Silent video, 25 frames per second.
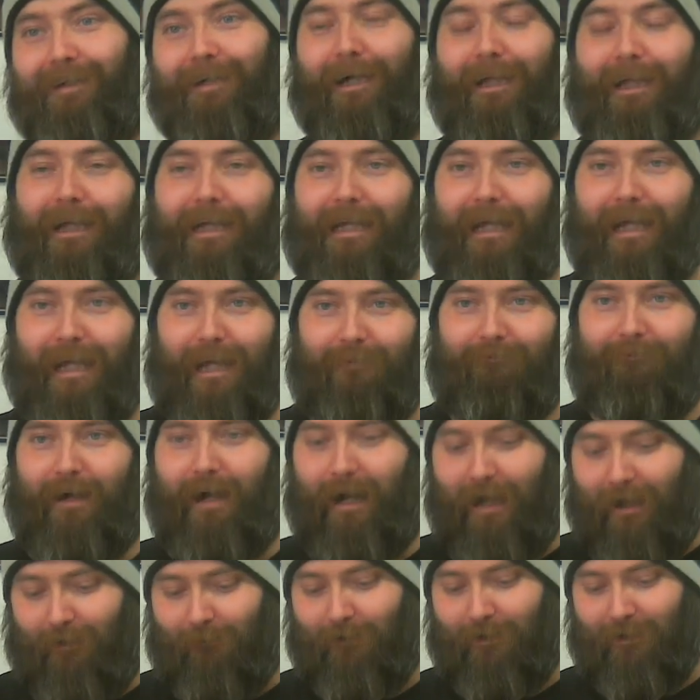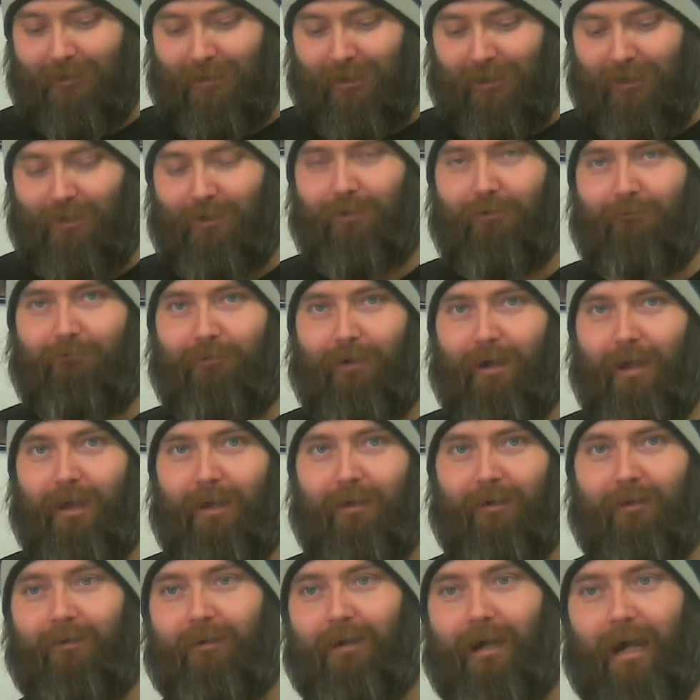Like, if I was a good
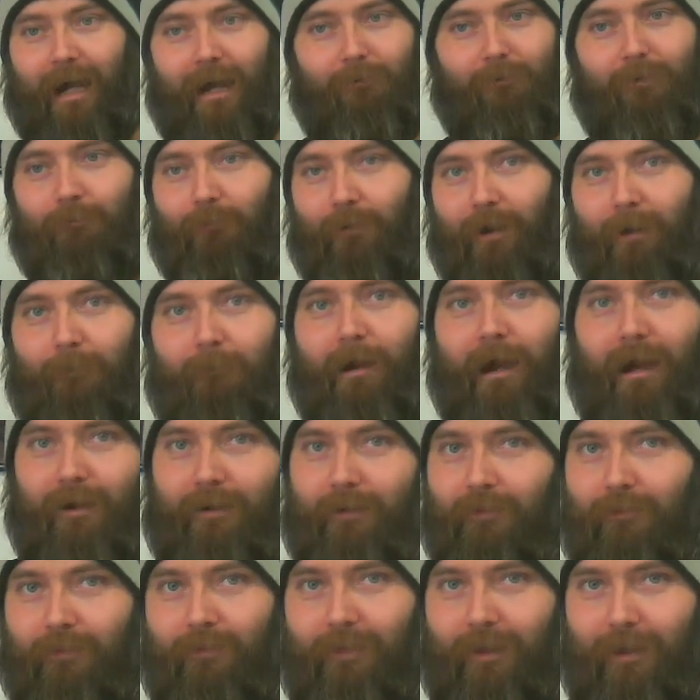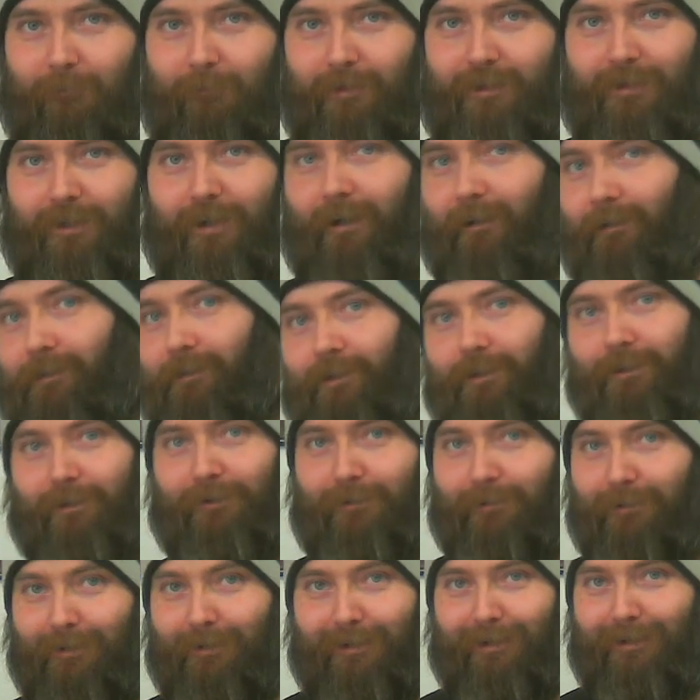fighter, I would bring my own theme song
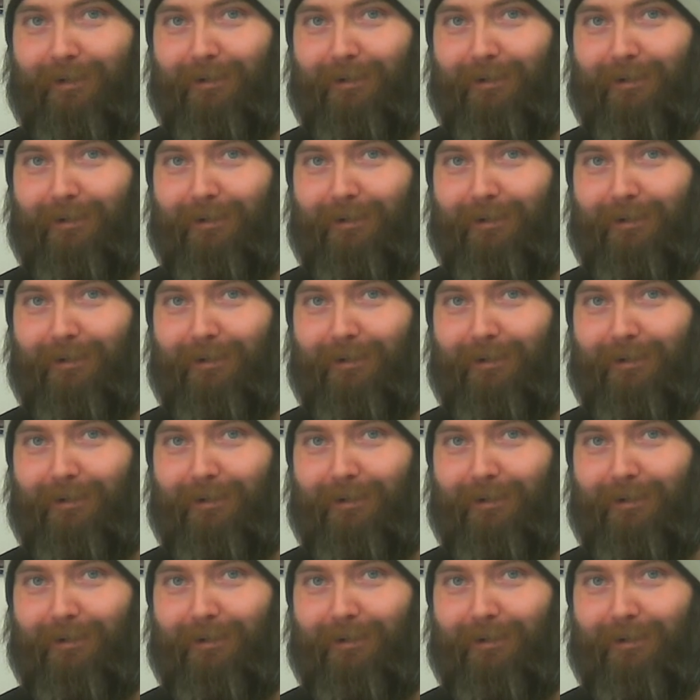too.